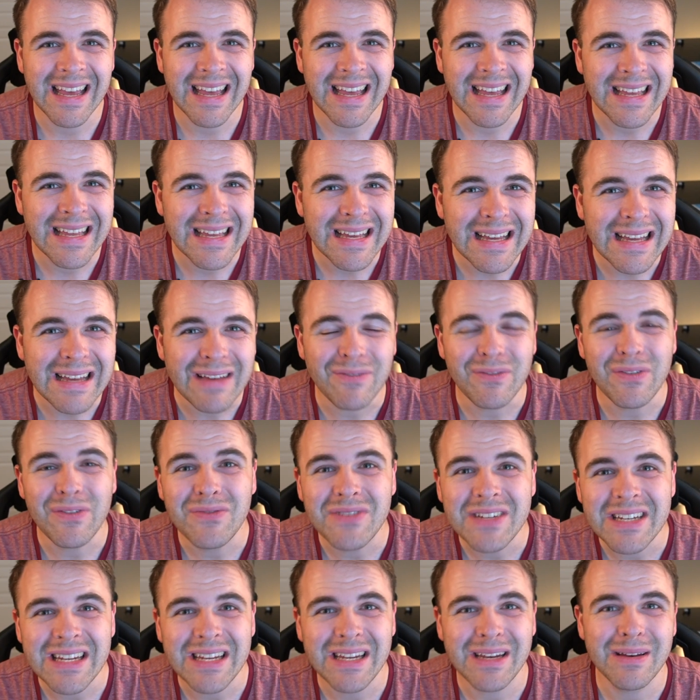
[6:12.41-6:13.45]
10
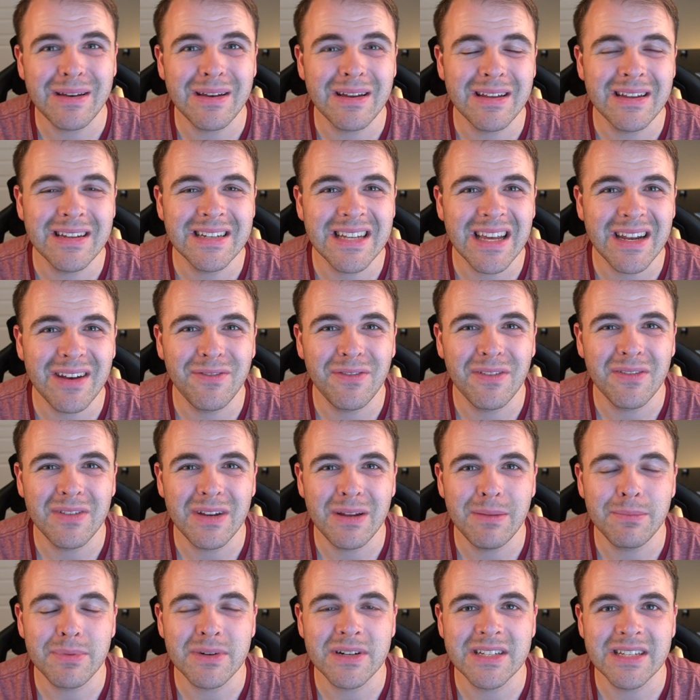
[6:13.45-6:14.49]
to
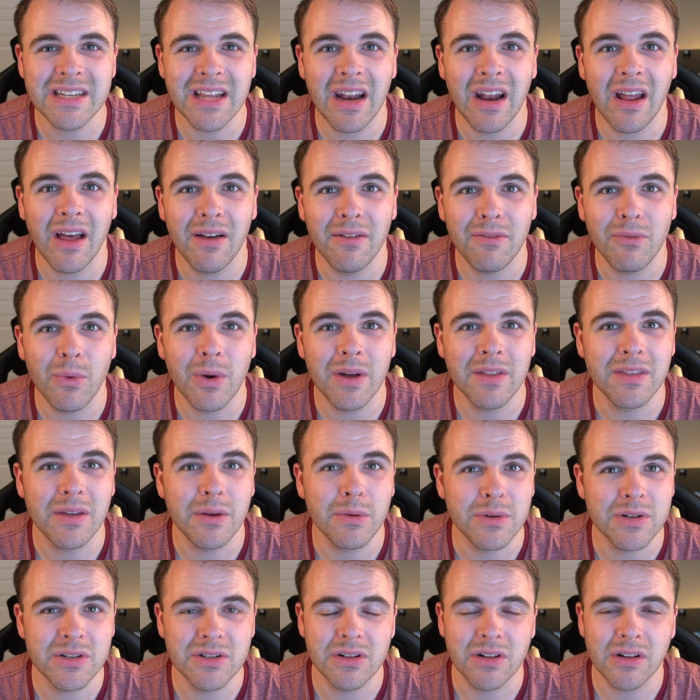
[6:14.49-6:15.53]
15% of what the
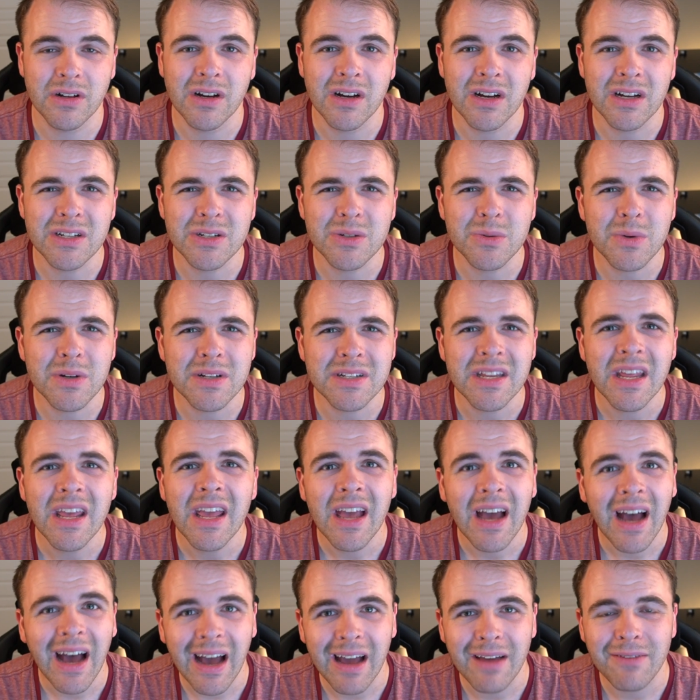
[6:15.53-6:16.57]
original cost was.
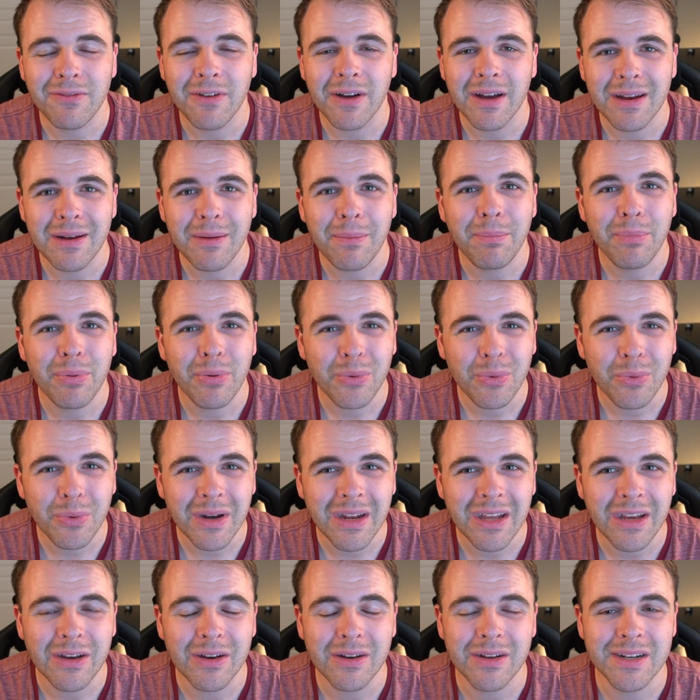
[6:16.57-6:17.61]
I find
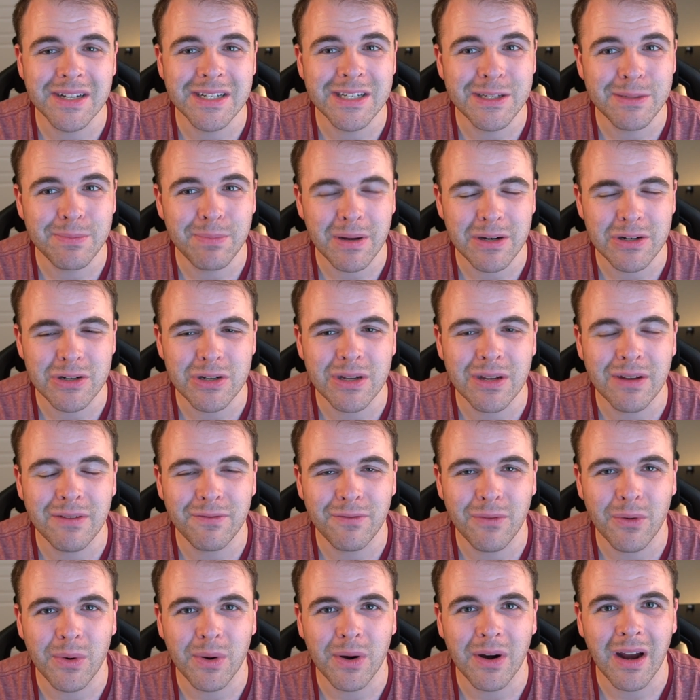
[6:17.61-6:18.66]
pretty good, especially
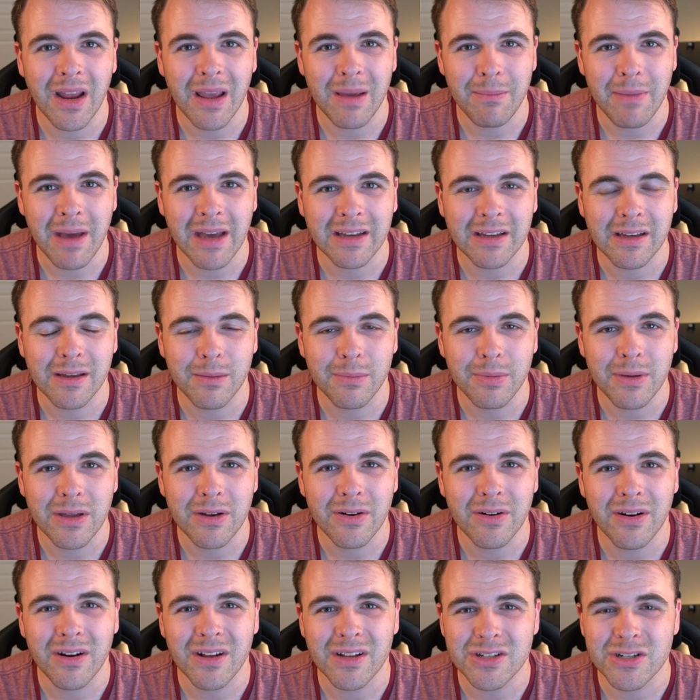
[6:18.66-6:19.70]
for a Mac
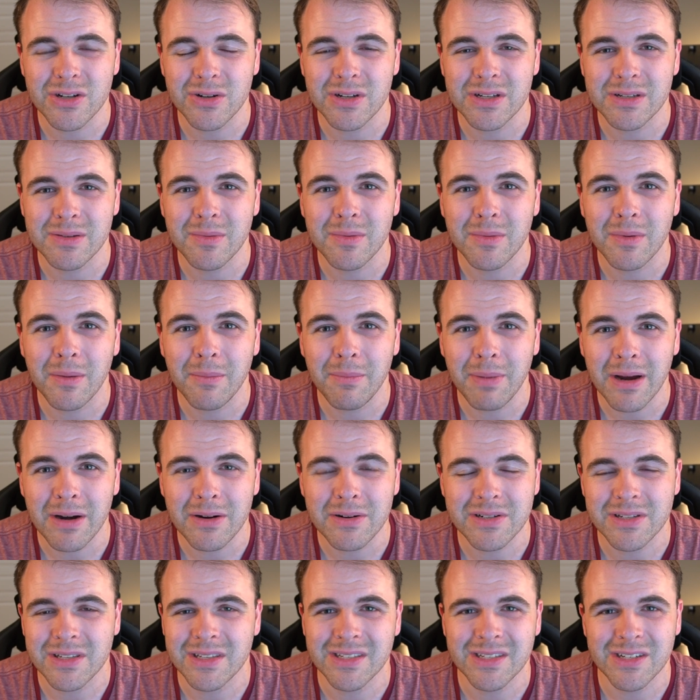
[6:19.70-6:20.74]
computer, and I'll show you some
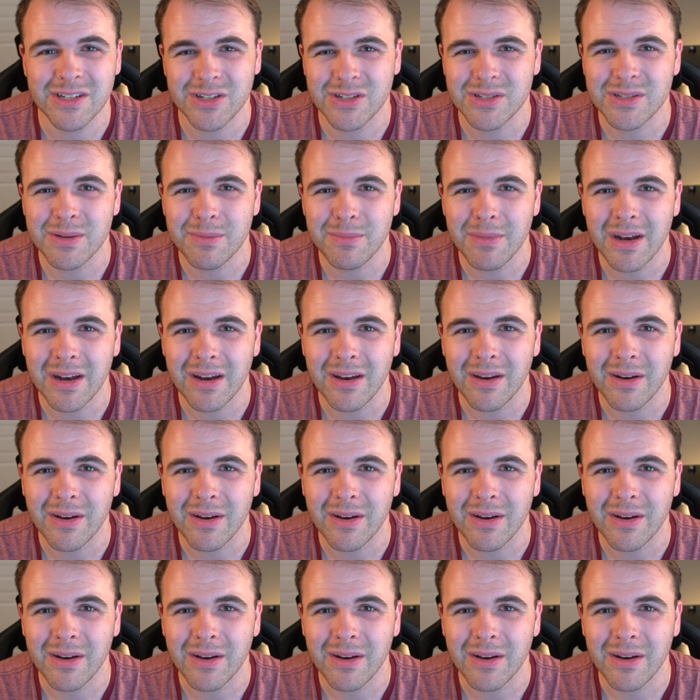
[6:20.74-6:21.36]
comparisons in just a minute